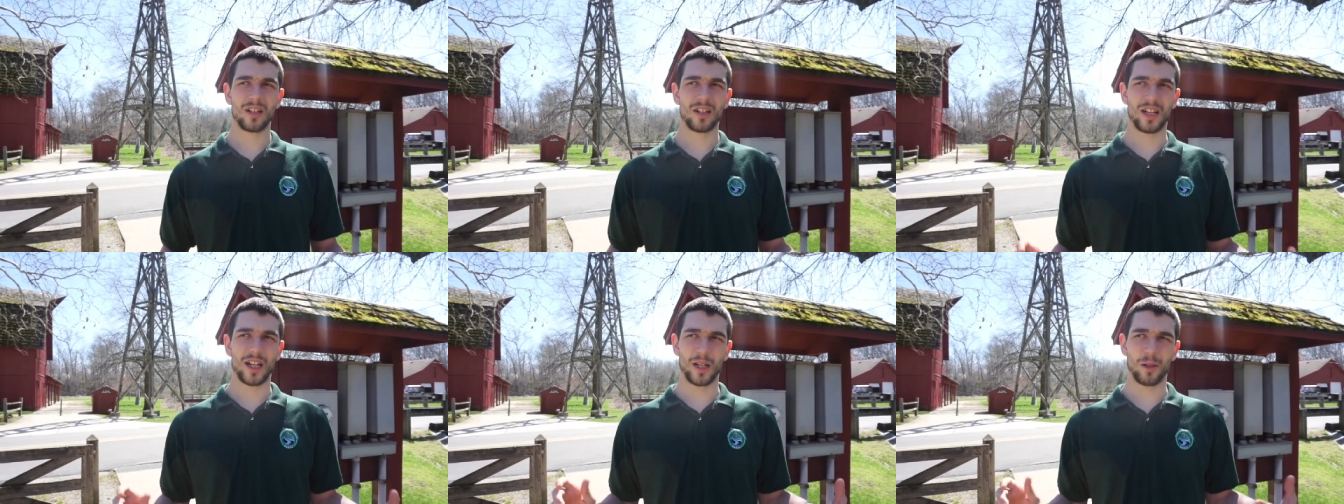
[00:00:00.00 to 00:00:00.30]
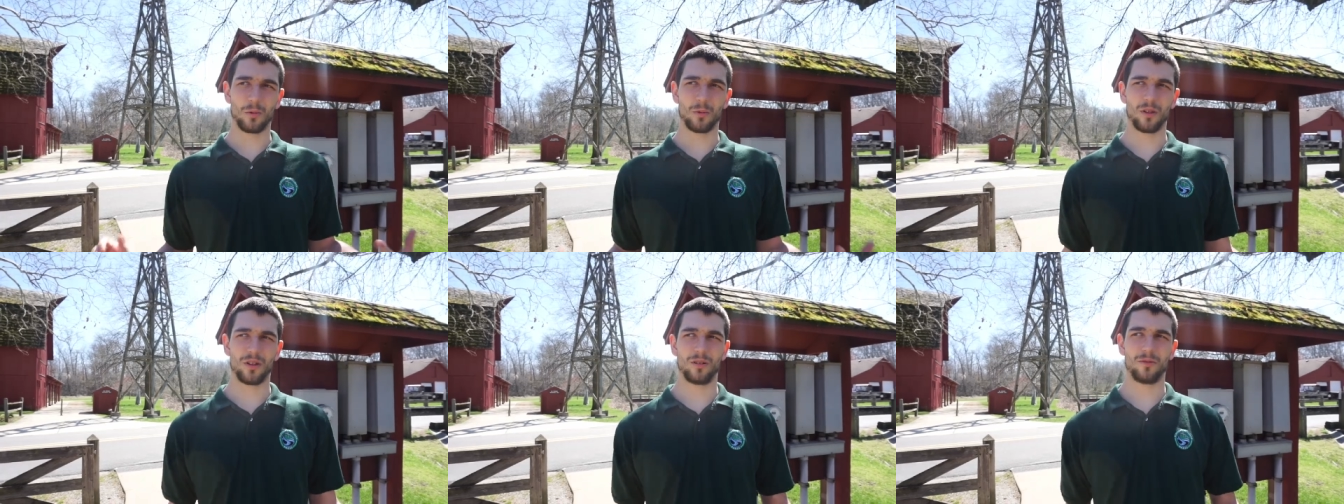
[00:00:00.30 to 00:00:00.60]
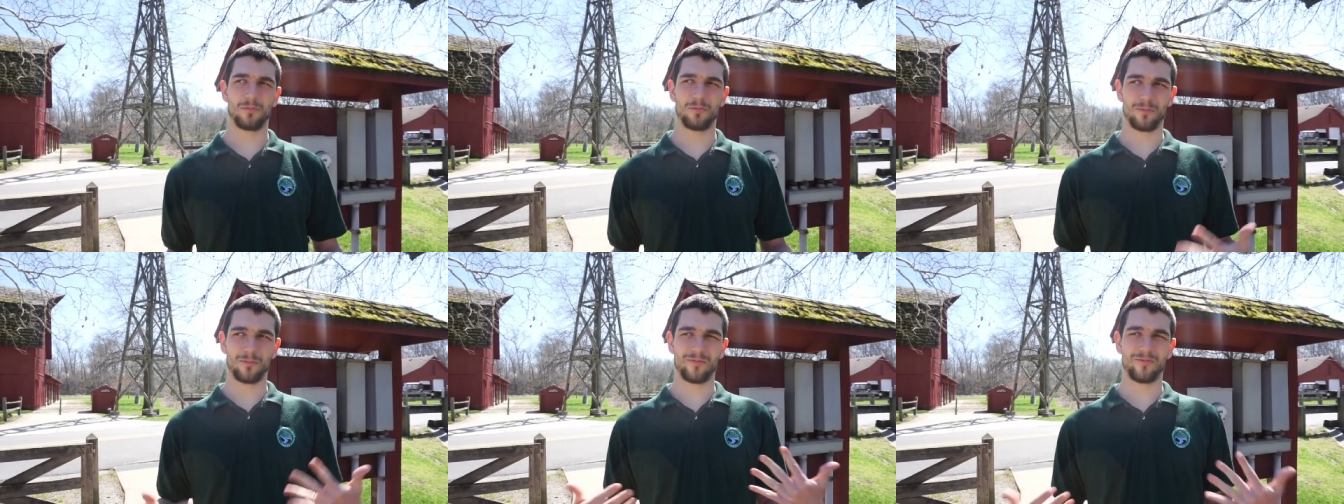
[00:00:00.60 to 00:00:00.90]
it would
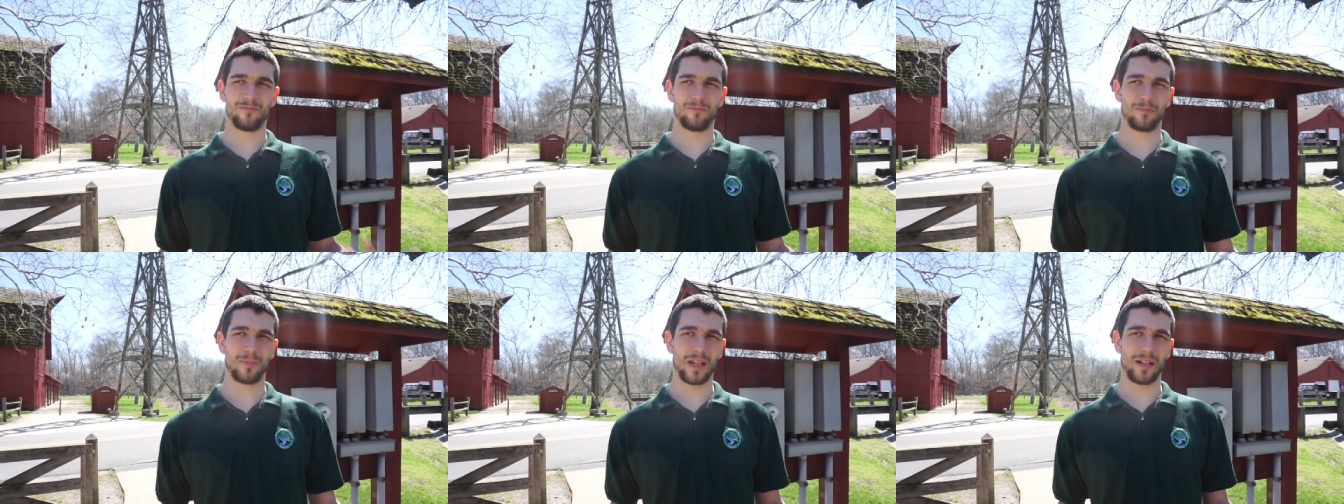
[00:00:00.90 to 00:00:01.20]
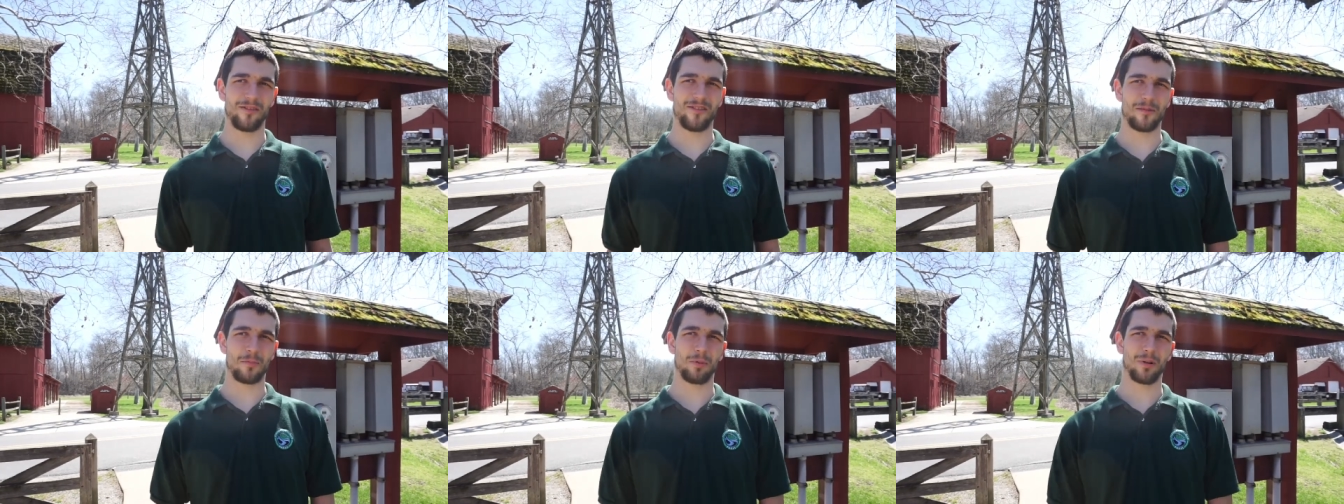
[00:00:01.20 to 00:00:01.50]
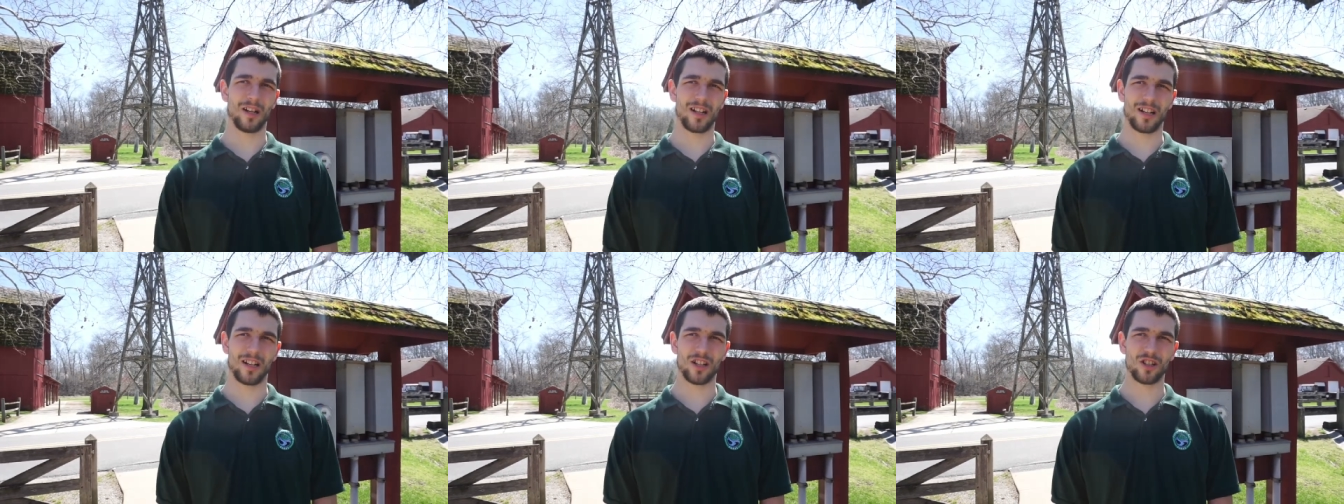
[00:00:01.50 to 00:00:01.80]
be
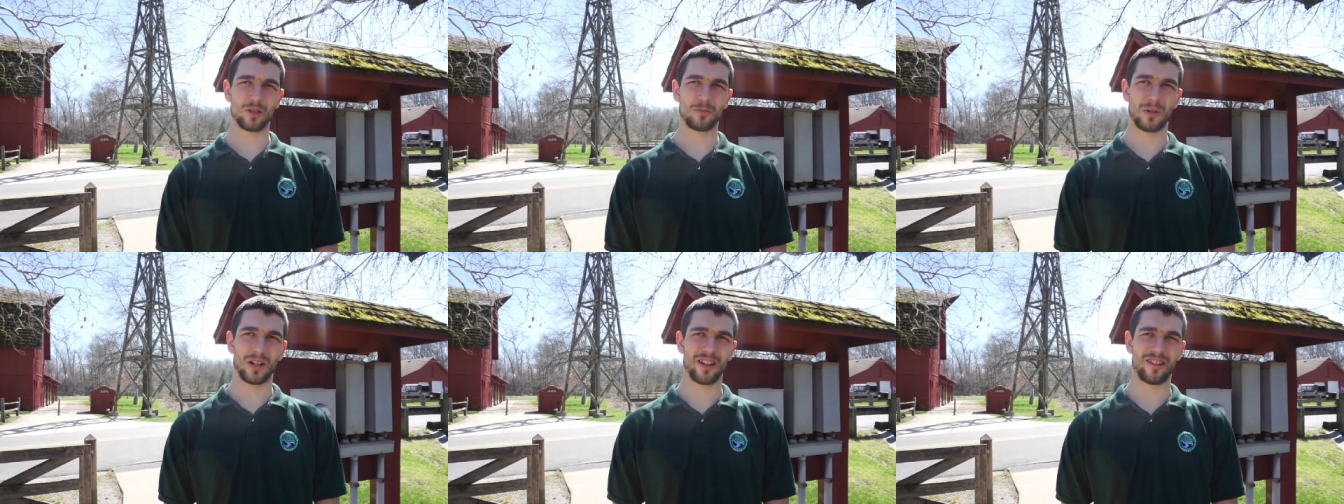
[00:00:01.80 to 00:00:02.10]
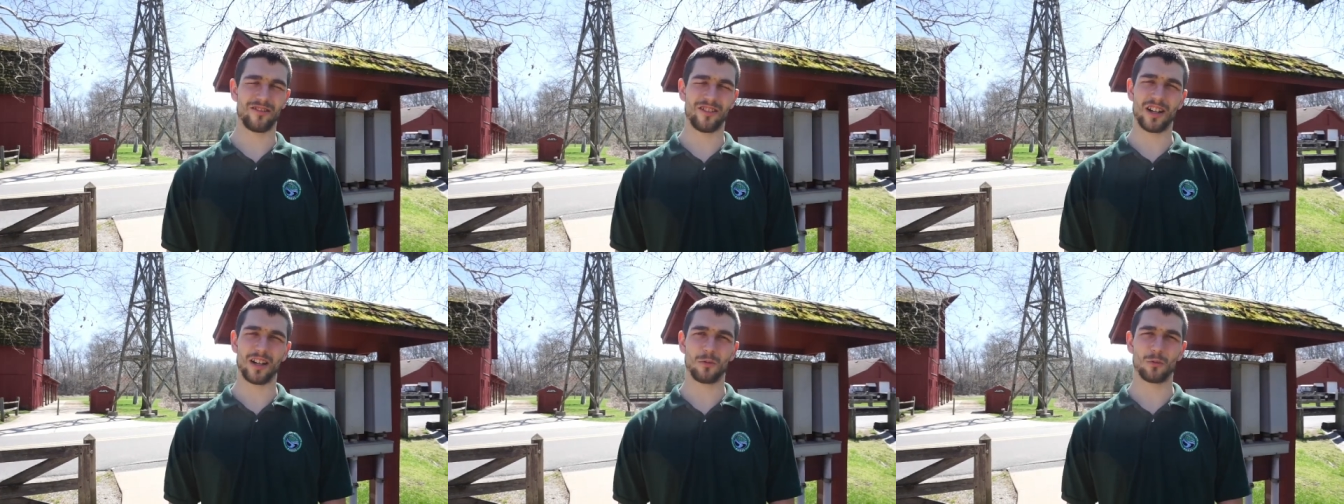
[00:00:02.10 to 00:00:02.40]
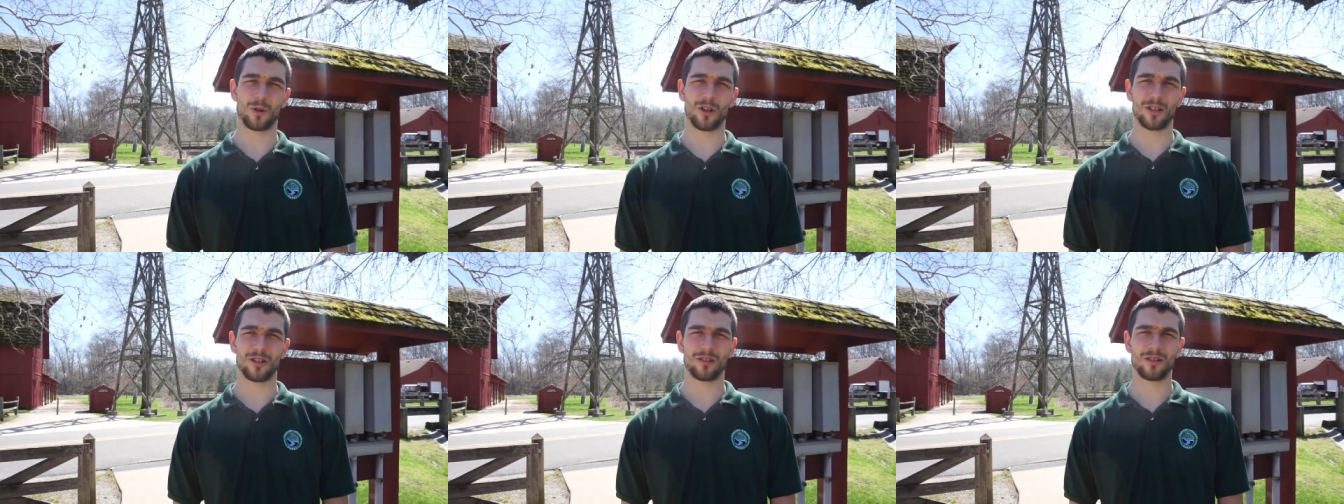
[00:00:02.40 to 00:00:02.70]
replenished by the
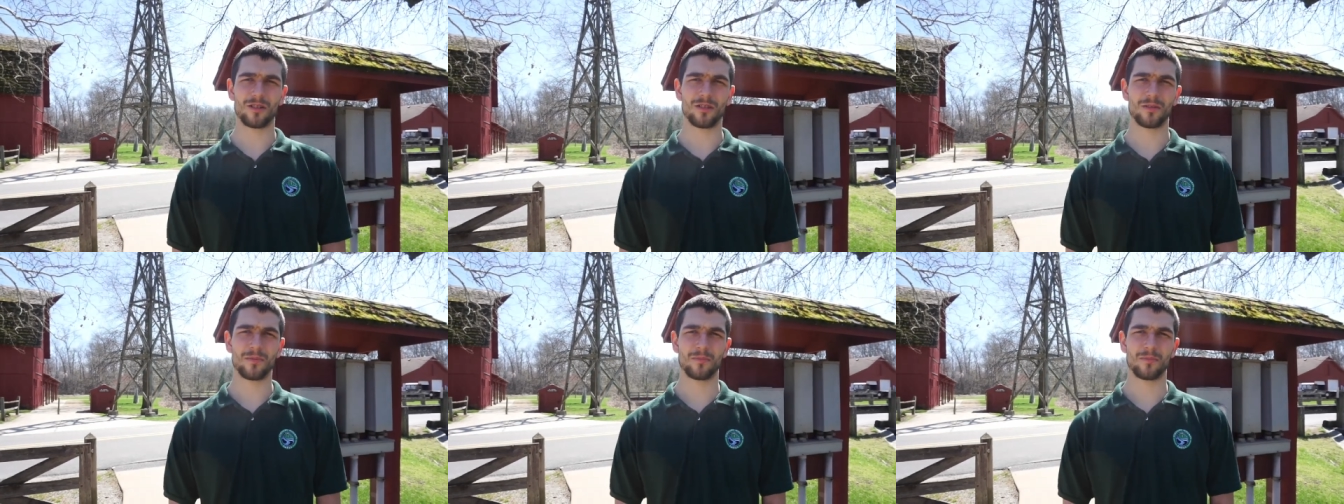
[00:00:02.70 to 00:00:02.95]
rainwater.